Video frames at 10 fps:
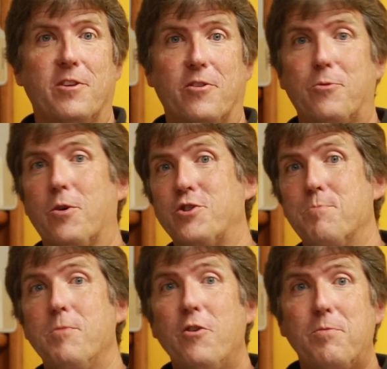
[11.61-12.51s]
Next
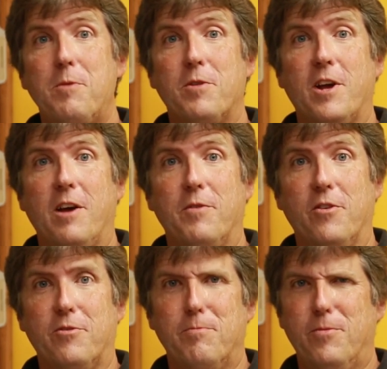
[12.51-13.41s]
question most people have
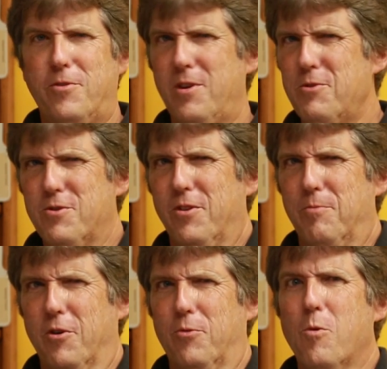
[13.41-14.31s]
is, so much are all these
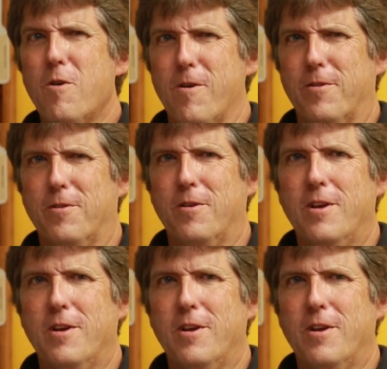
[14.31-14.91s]
books worth?